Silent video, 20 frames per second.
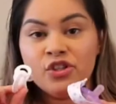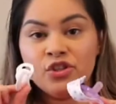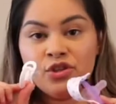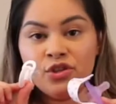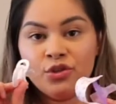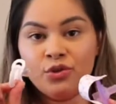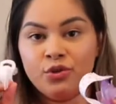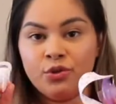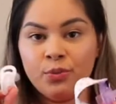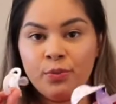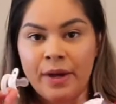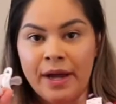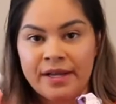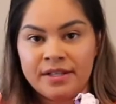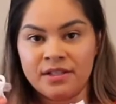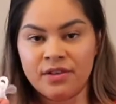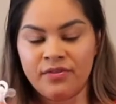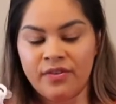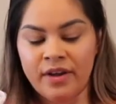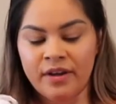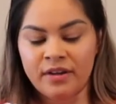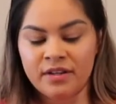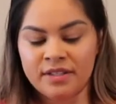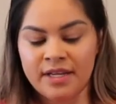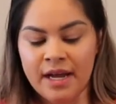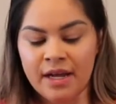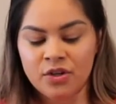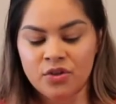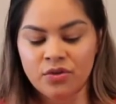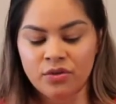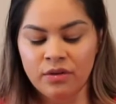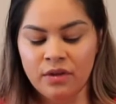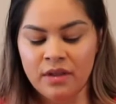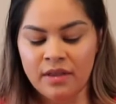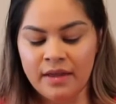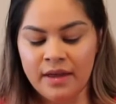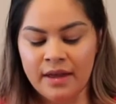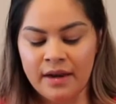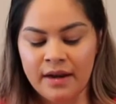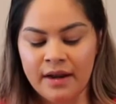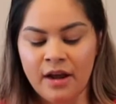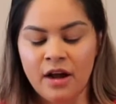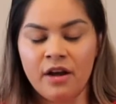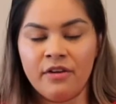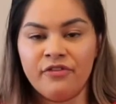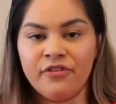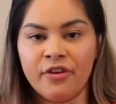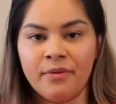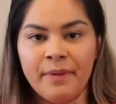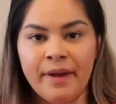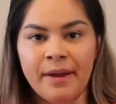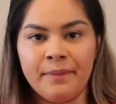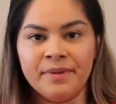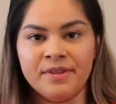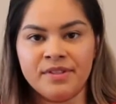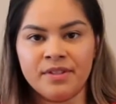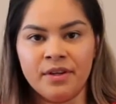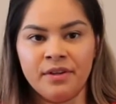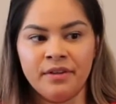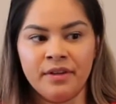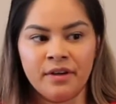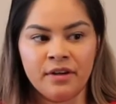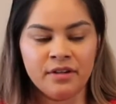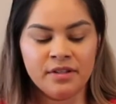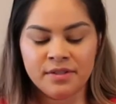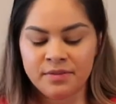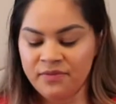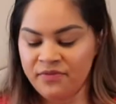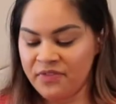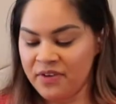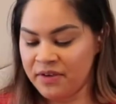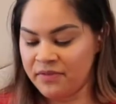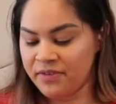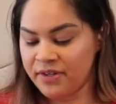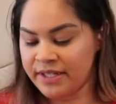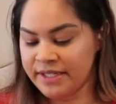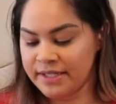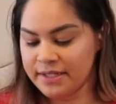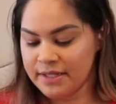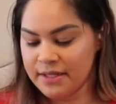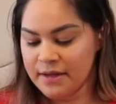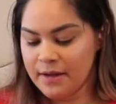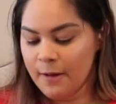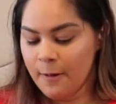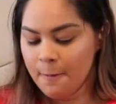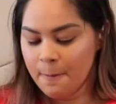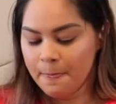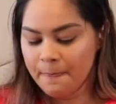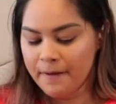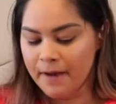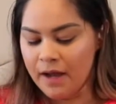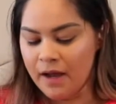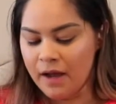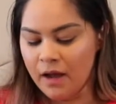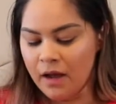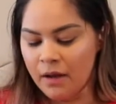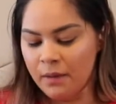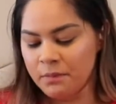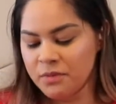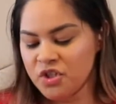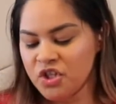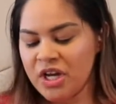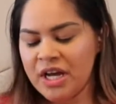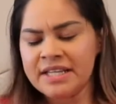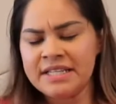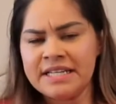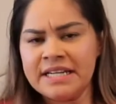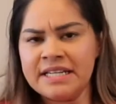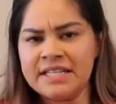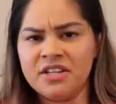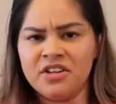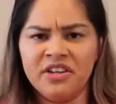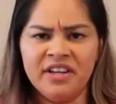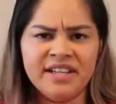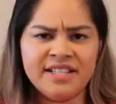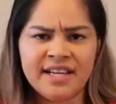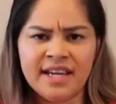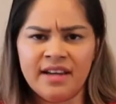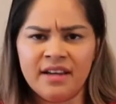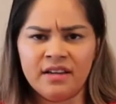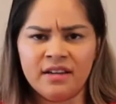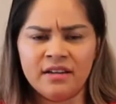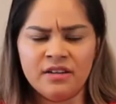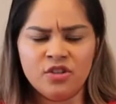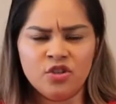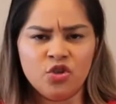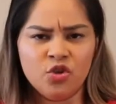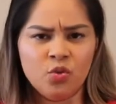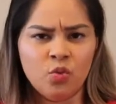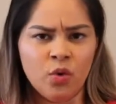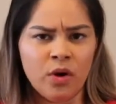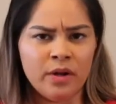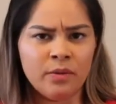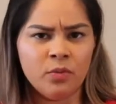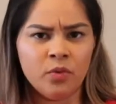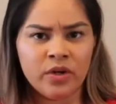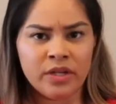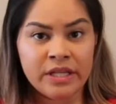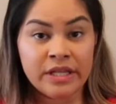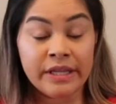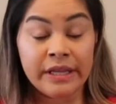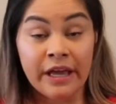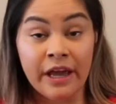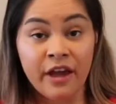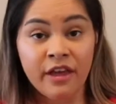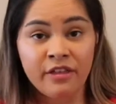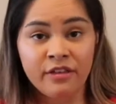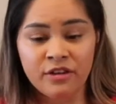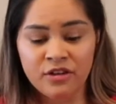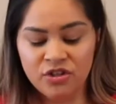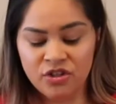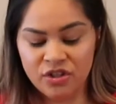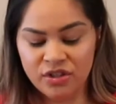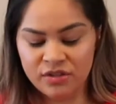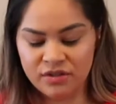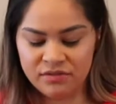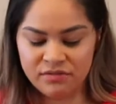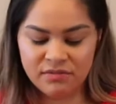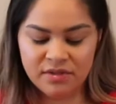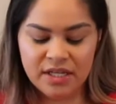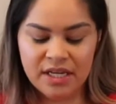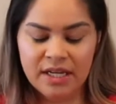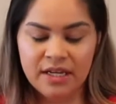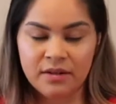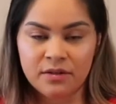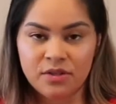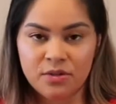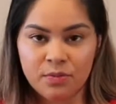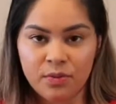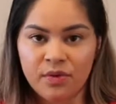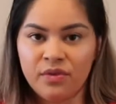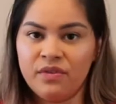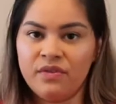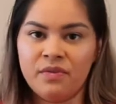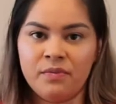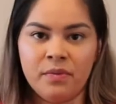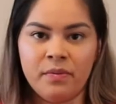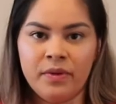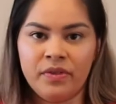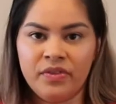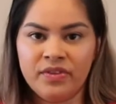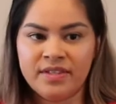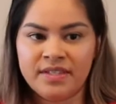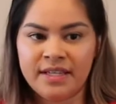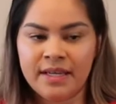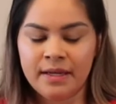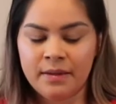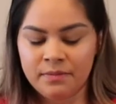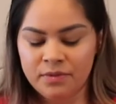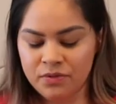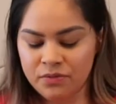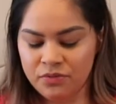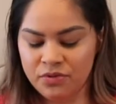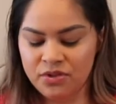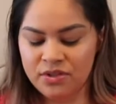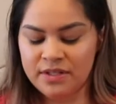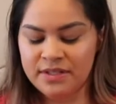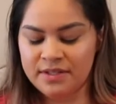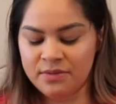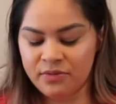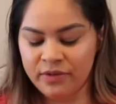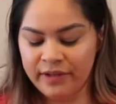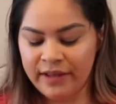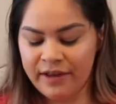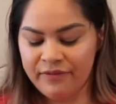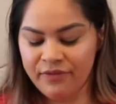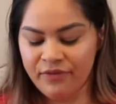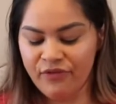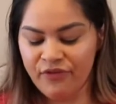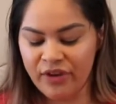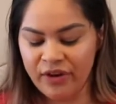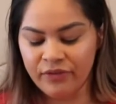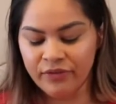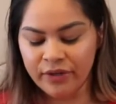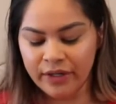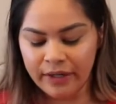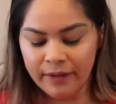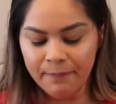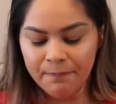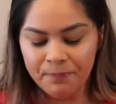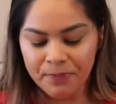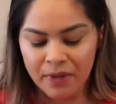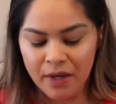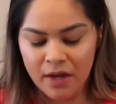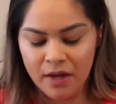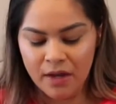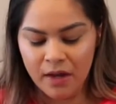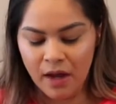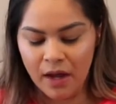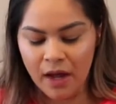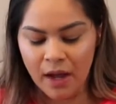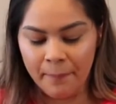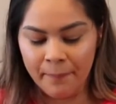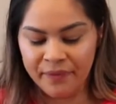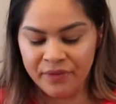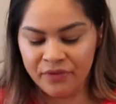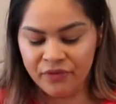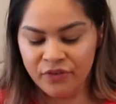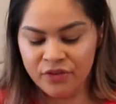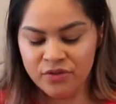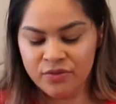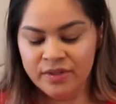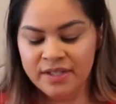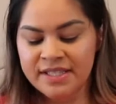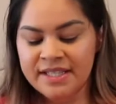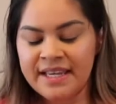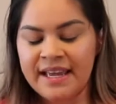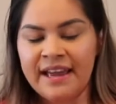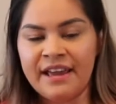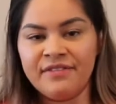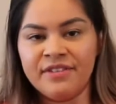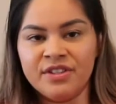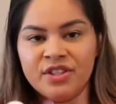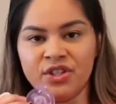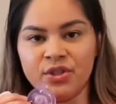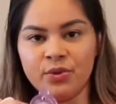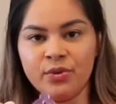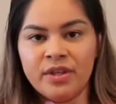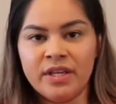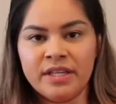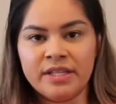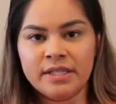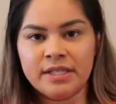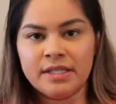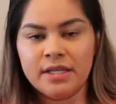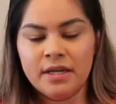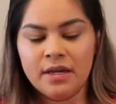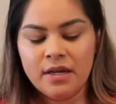two pacifiers actually that I got from Amazon that are some favorites. She hasn't necessarily taken to one more than the other. She's taken to both of them about the same, so she doesn't really have a favorite. But the first one is the Avent Soothies.